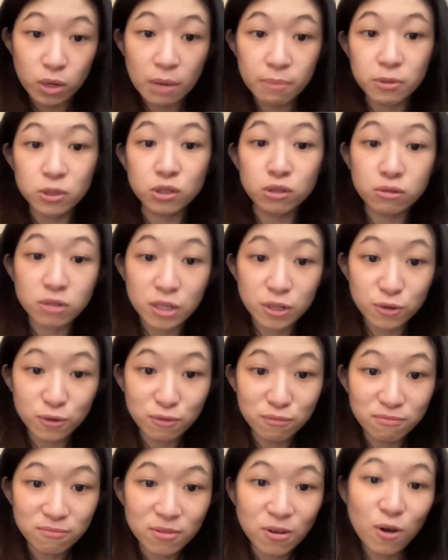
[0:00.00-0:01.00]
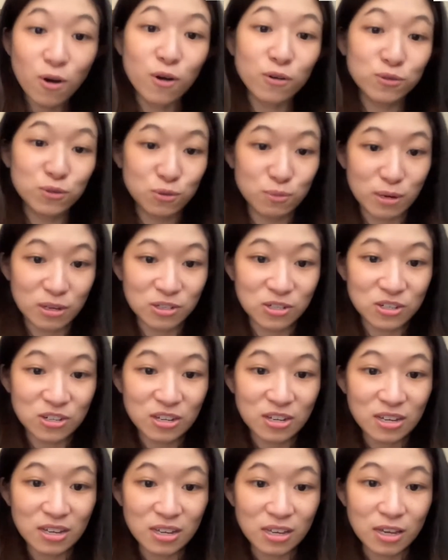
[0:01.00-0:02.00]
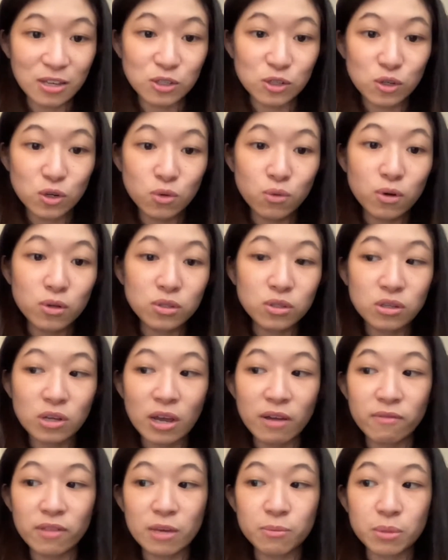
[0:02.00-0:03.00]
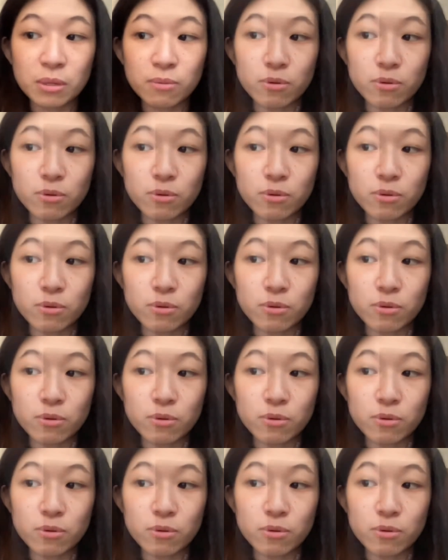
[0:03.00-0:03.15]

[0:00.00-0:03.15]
would that be little or too much? Because you don't want to have like